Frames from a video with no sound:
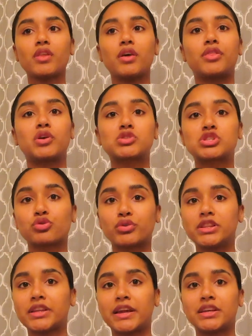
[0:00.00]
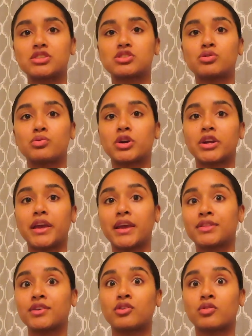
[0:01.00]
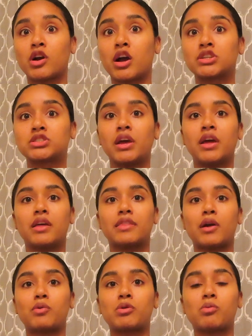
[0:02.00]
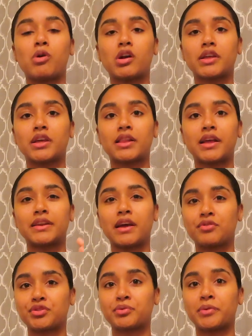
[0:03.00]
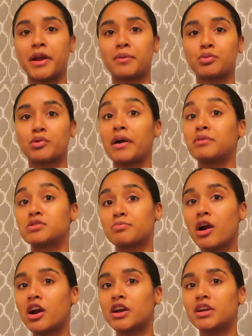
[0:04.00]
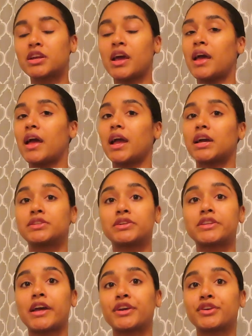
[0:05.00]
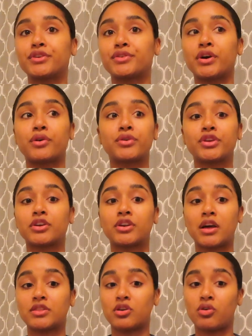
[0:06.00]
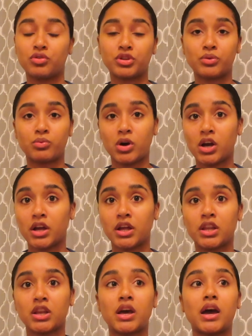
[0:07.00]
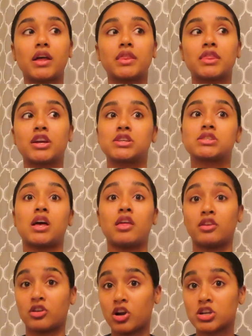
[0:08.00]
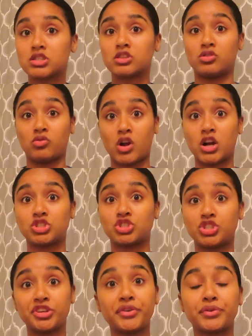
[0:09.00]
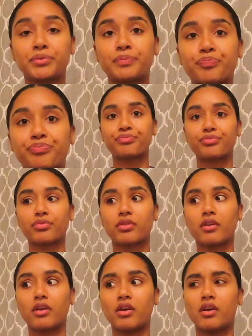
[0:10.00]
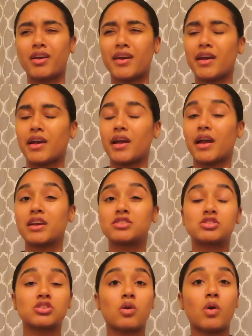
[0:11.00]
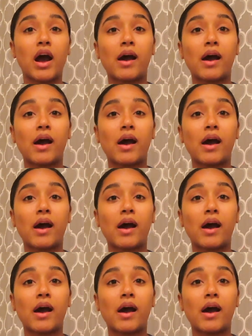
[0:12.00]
there was 3 ladies who were in the garage that were walking like down the ramp where I was parked, and they're like, you know, you're not the only one. There's other cars in the garage too. And so